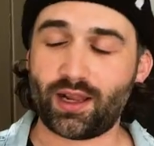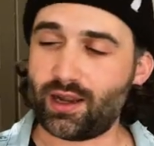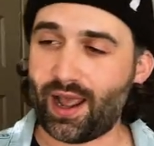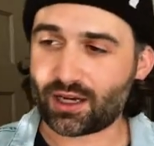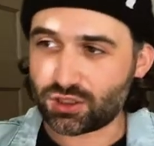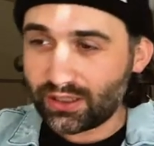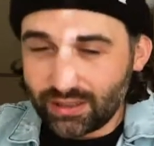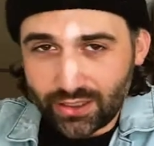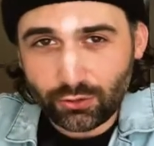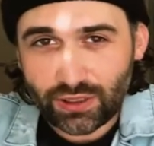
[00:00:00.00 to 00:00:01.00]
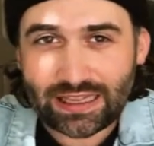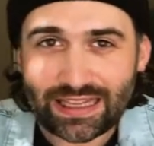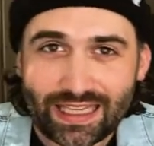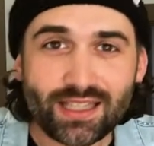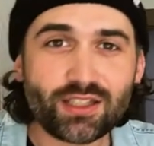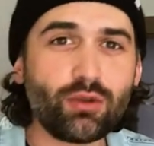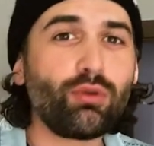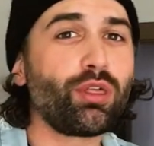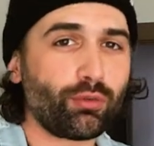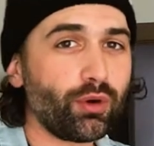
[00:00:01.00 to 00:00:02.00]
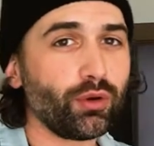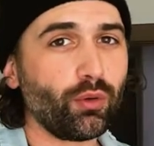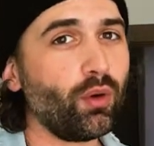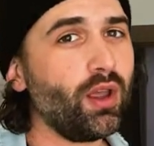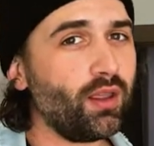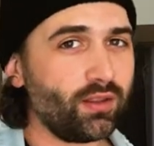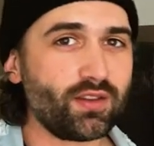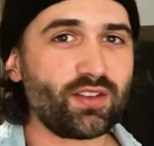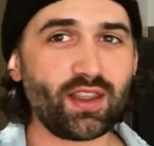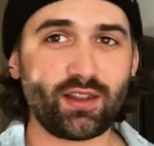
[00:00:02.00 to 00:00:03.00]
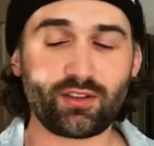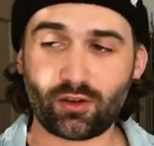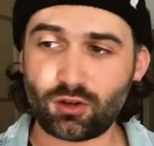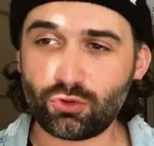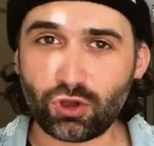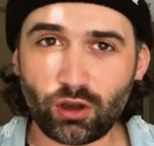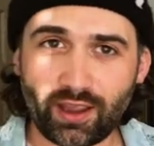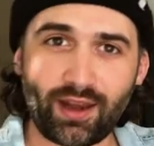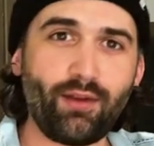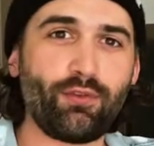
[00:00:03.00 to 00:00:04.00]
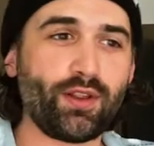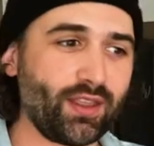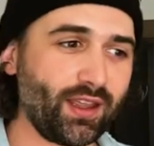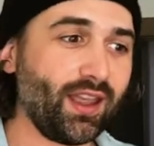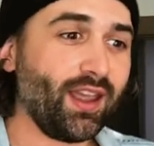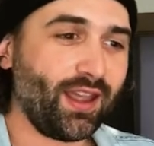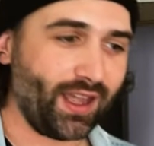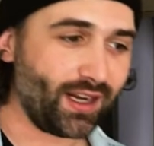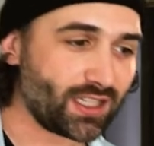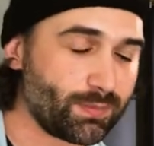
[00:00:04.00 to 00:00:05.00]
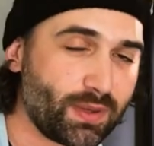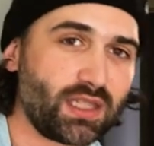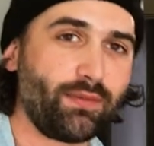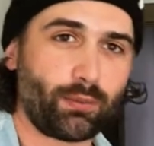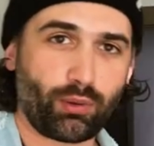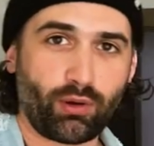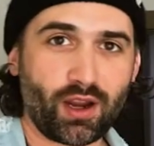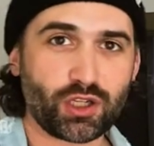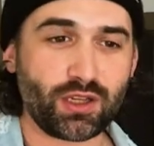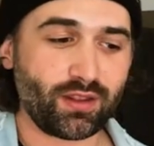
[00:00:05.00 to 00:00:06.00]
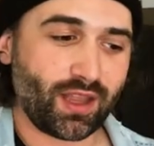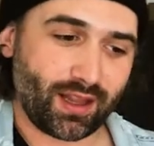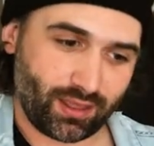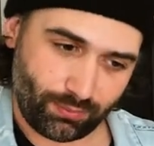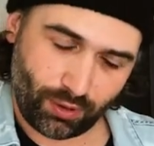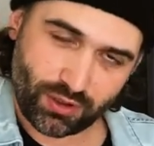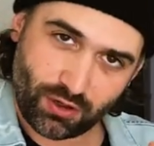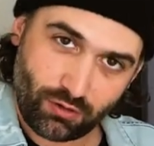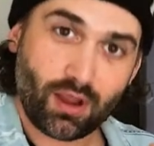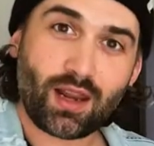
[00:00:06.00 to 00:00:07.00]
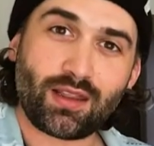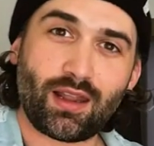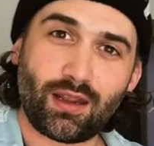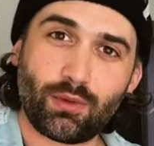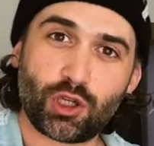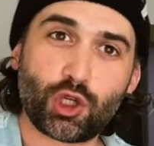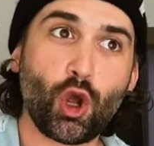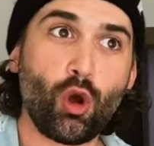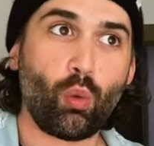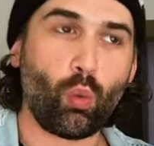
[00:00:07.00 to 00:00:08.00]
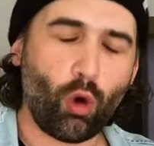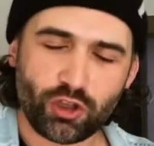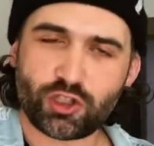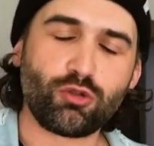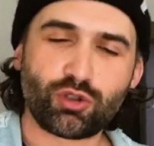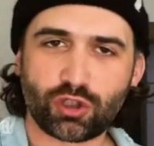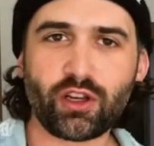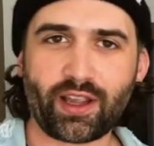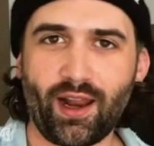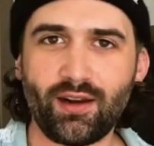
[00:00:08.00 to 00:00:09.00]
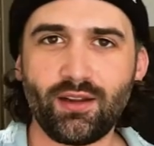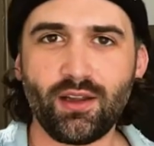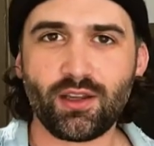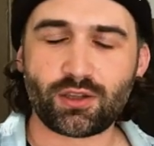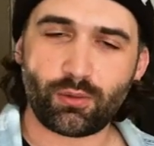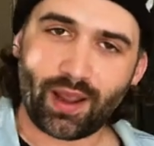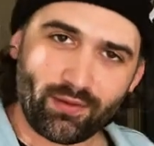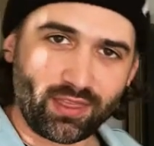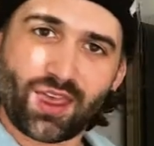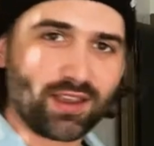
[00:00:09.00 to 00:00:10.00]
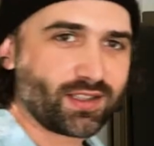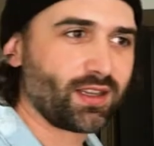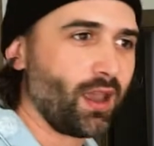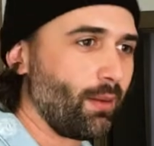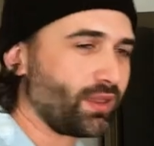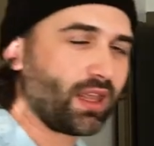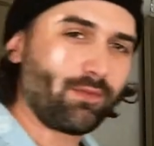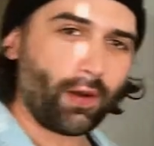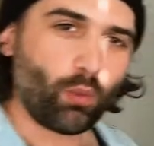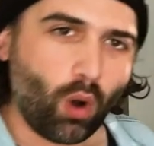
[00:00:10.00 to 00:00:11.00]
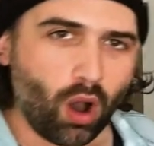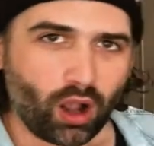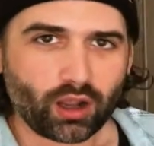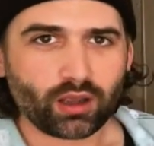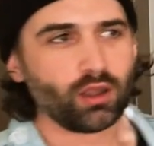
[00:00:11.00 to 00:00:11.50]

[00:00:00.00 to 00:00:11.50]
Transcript: it actually literally leads you through the scene. So you look at everything in a specific progression that the person creating that image wants you to look at. So we have this, but then if I walk